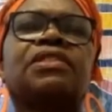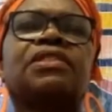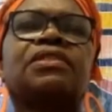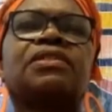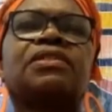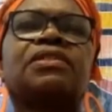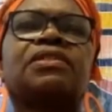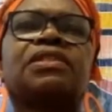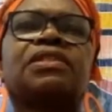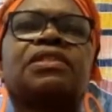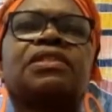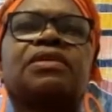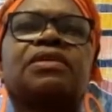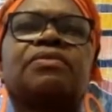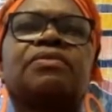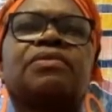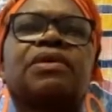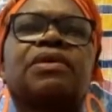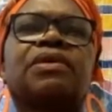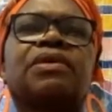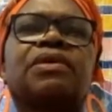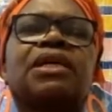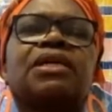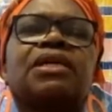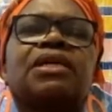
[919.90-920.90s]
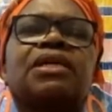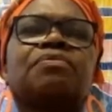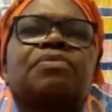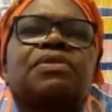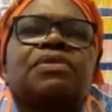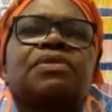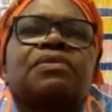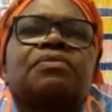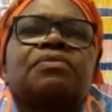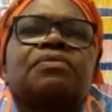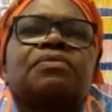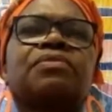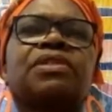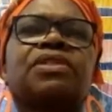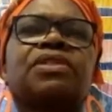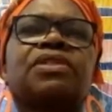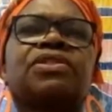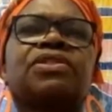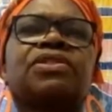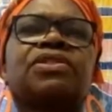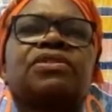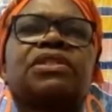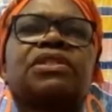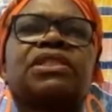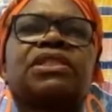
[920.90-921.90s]
These are our cups. Make
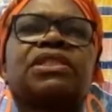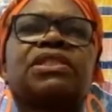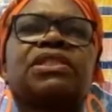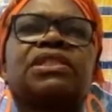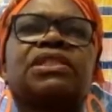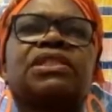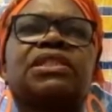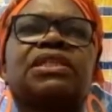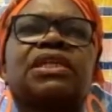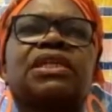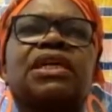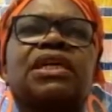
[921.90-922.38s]
sure you get a